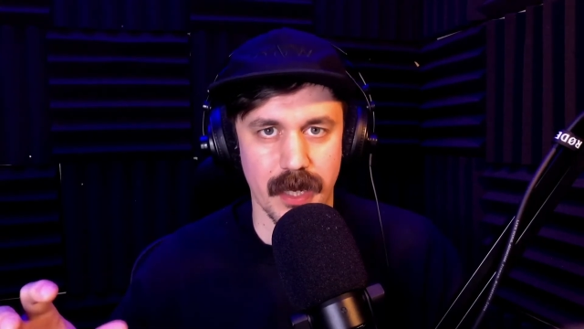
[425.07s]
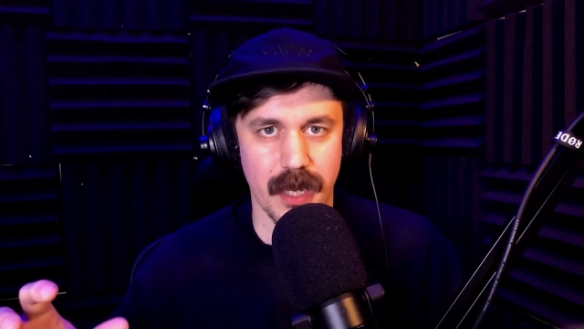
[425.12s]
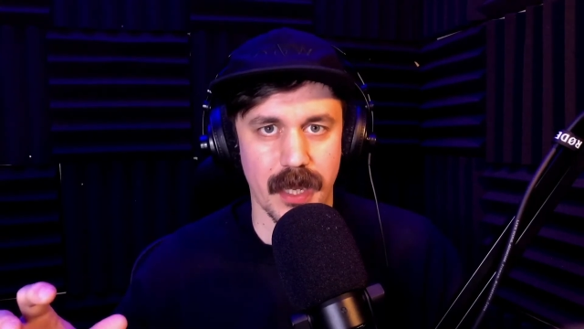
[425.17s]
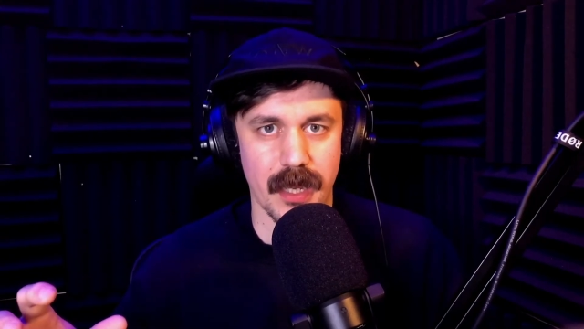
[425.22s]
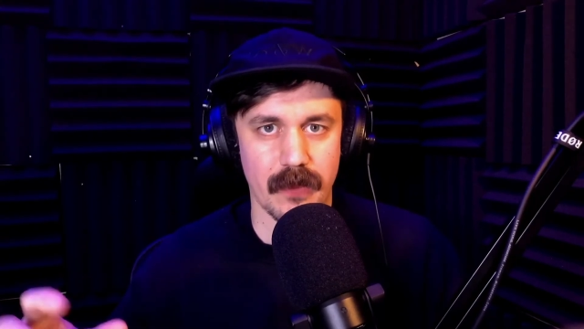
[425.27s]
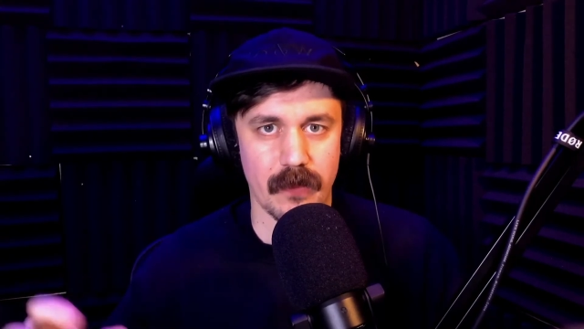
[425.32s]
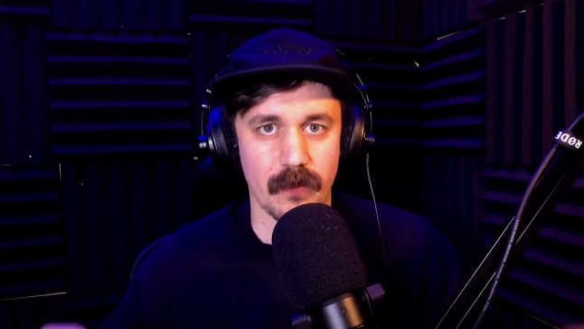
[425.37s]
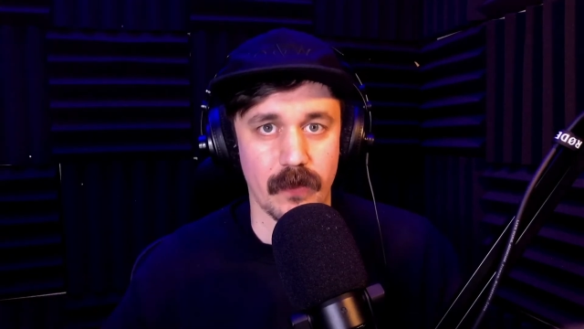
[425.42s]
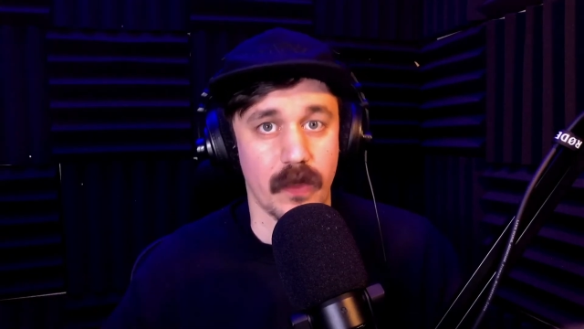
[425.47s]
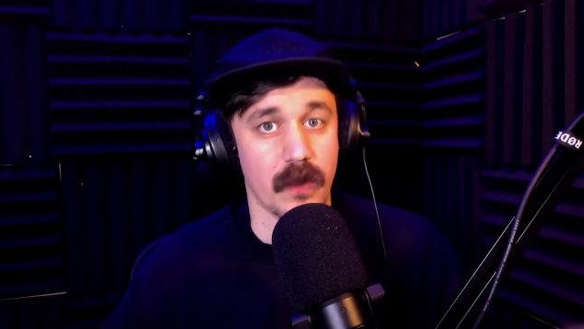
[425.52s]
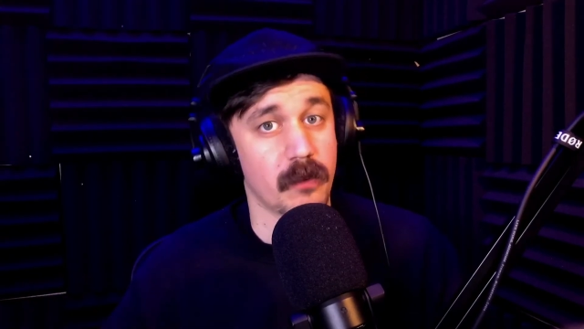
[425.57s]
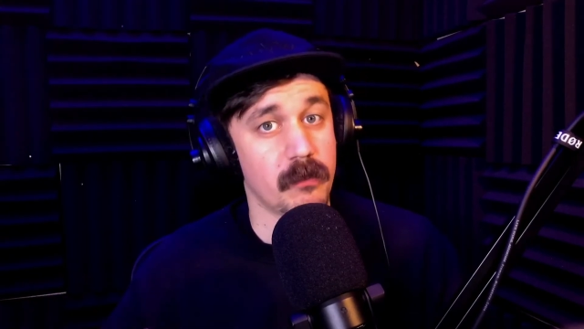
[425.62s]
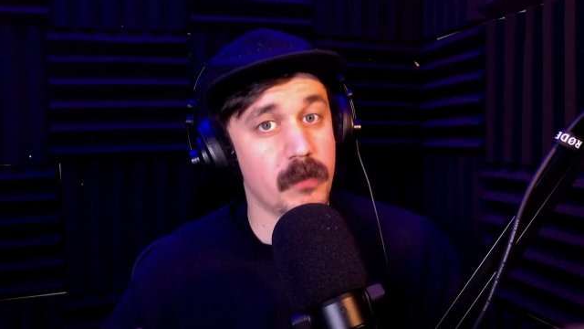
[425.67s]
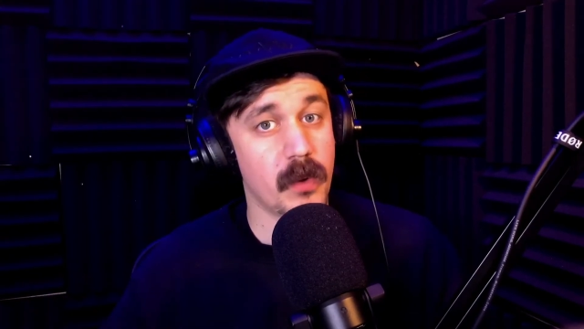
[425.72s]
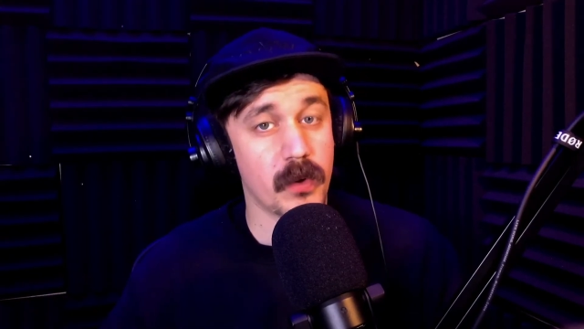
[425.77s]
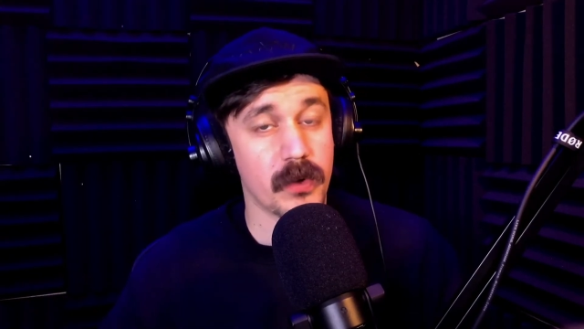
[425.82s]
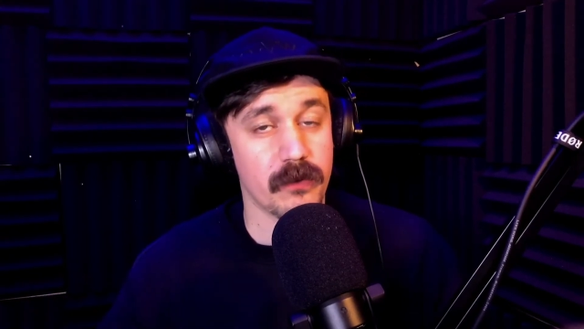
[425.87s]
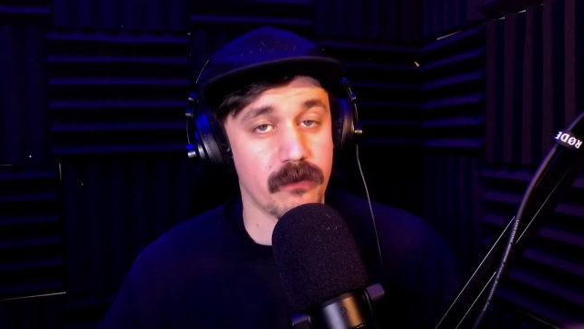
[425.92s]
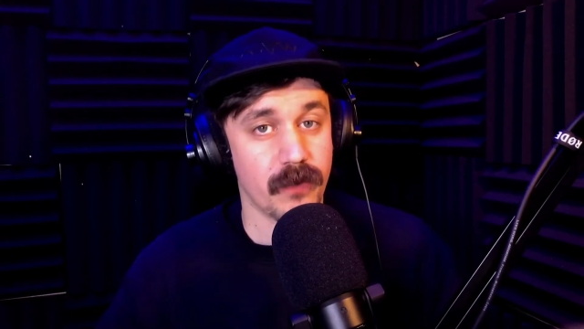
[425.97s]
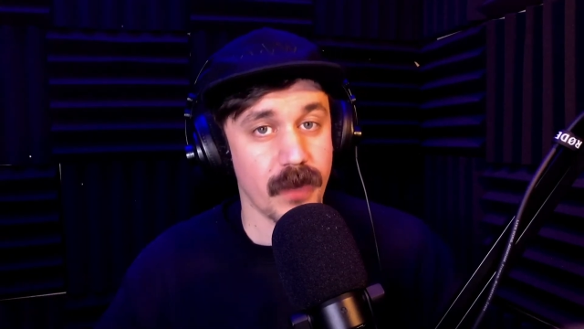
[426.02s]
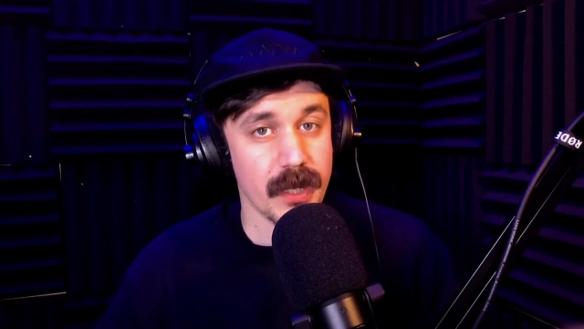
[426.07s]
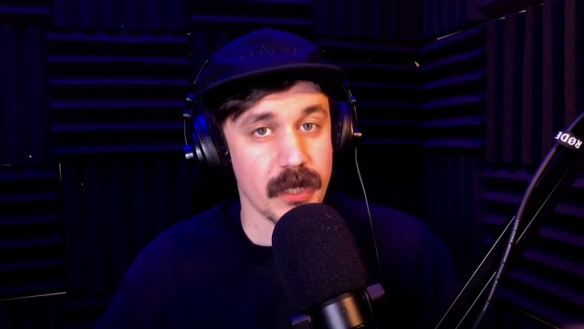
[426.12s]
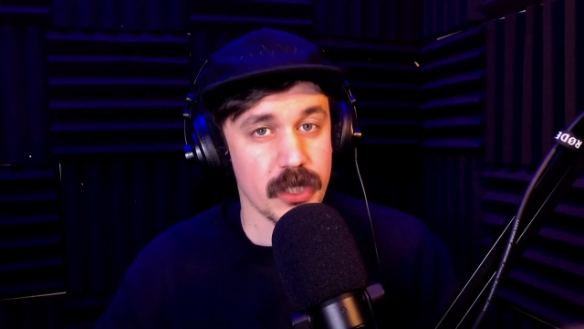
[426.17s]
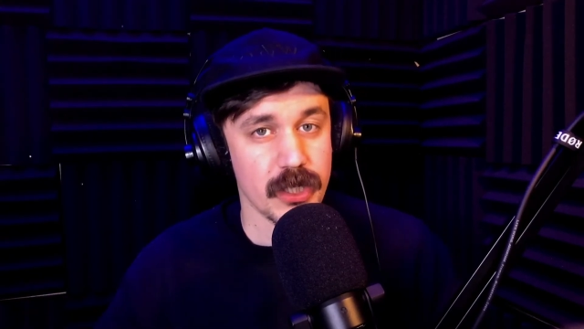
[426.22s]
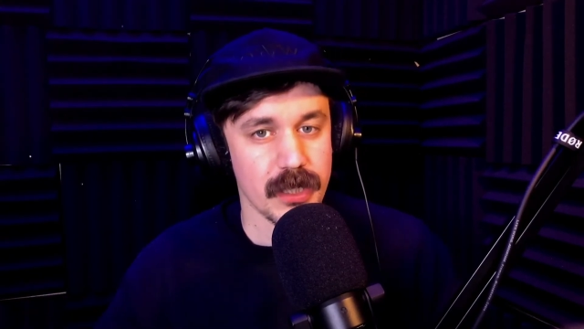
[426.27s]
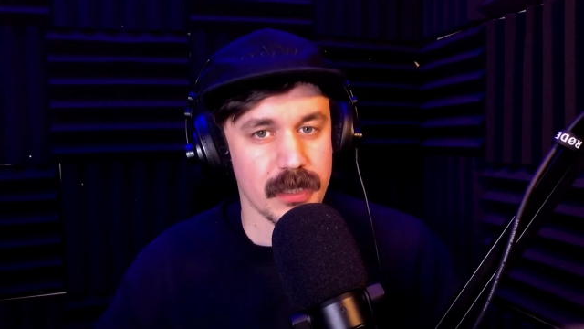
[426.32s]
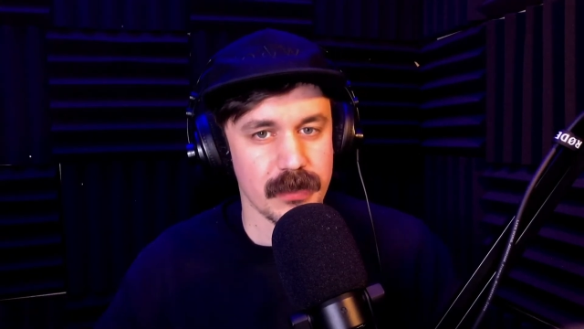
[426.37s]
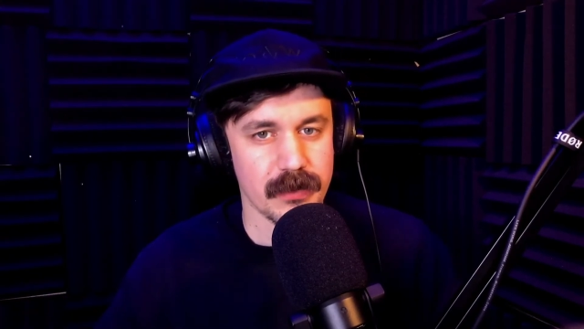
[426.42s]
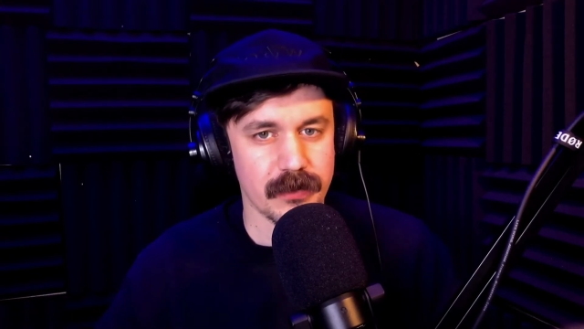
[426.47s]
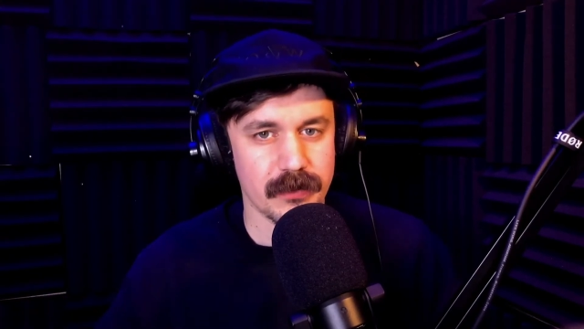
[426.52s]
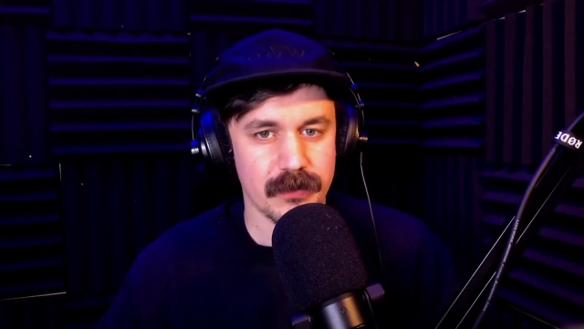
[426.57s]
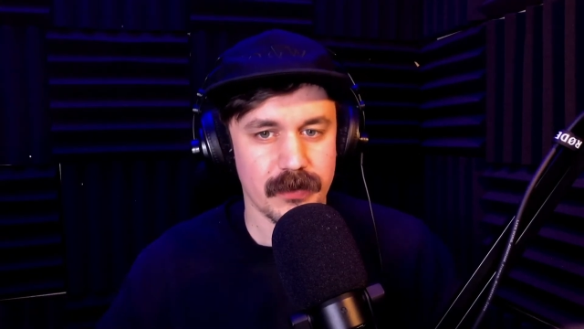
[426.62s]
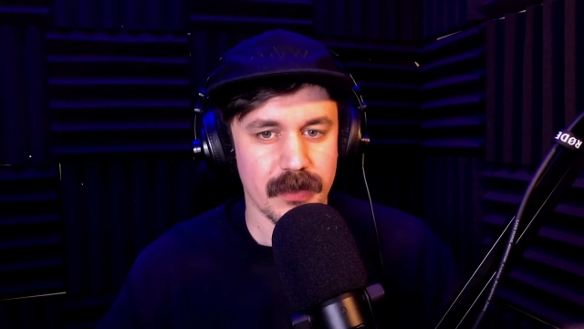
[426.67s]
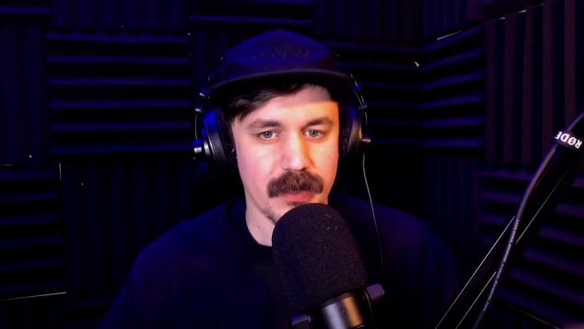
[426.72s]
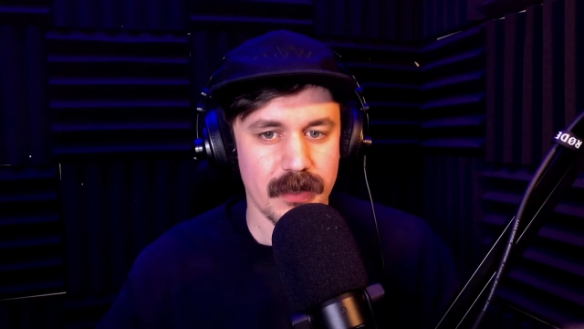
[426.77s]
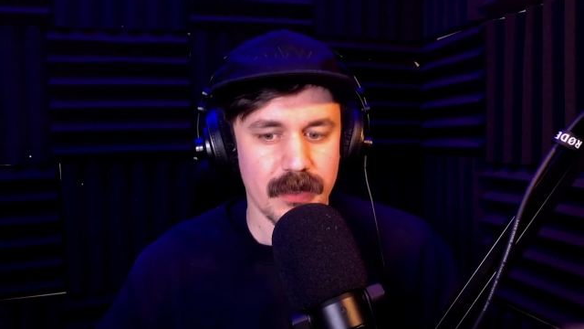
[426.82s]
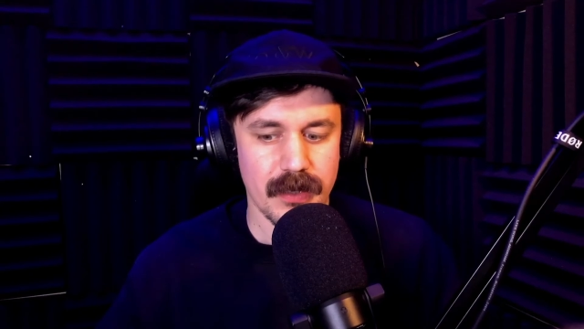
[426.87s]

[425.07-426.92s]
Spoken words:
and their motivations.